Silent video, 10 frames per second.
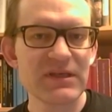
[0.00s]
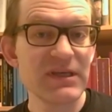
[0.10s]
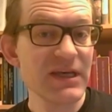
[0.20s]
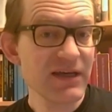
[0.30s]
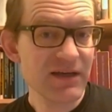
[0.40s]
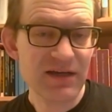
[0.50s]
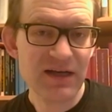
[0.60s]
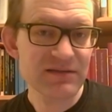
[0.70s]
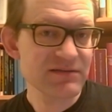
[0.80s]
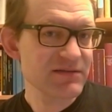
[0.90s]
Yeah,
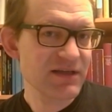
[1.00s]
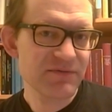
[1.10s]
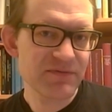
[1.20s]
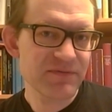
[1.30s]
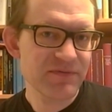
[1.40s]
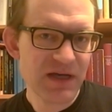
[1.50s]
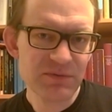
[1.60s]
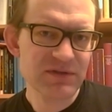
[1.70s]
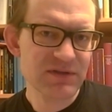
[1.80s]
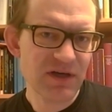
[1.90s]
and I
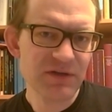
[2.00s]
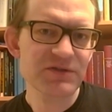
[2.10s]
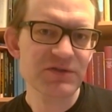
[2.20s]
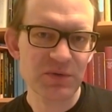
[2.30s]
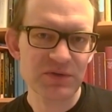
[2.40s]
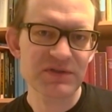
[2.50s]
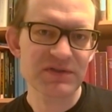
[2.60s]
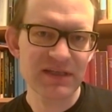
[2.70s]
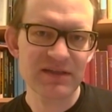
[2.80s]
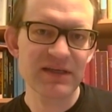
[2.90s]
found other
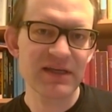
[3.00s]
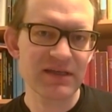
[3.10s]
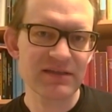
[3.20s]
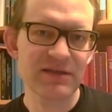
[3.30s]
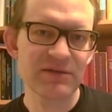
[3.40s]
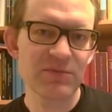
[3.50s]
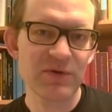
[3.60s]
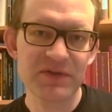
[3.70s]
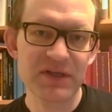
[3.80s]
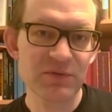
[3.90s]
sources indicating
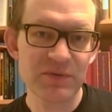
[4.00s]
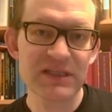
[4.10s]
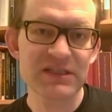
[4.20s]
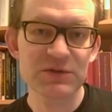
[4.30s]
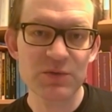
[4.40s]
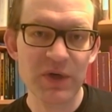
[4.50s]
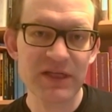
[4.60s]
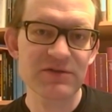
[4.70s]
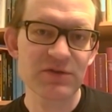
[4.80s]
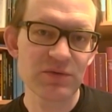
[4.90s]
both that Norwegians
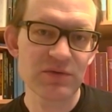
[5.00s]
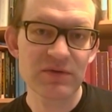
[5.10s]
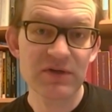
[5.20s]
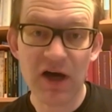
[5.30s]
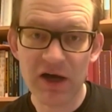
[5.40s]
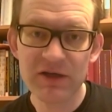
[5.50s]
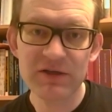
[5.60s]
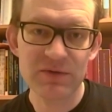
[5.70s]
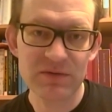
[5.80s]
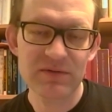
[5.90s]
went to
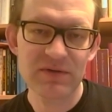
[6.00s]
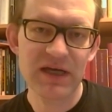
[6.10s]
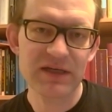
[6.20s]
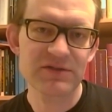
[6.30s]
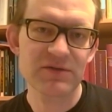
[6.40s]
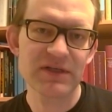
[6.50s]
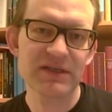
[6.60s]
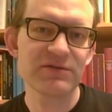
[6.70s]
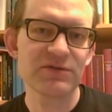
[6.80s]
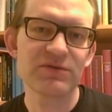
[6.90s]
Cairo,
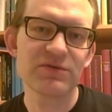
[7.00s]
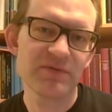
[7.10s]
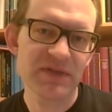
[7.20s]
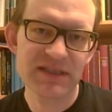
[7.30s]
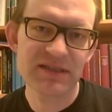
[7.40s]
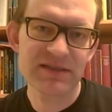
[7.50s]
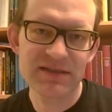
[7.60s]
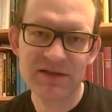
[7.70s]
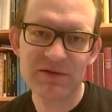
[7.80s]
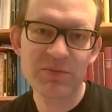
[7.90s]
actually, to visit
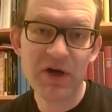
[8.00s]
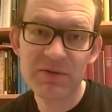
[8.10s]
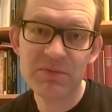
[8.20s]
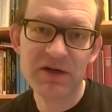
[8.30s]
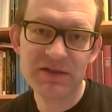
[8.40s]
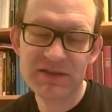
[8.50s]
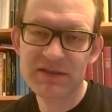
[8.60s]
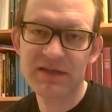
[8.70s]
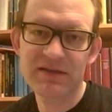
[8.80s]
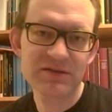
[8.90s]

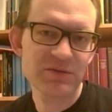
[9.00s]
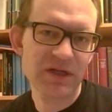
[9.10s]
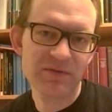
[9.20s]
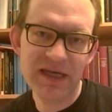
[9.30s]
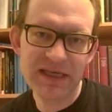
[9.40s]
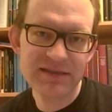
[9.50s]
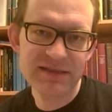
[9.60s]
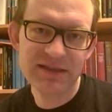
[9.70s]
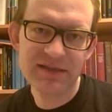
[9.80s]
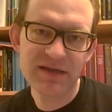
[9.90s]
Baibars in
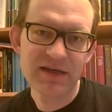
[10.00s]
1280.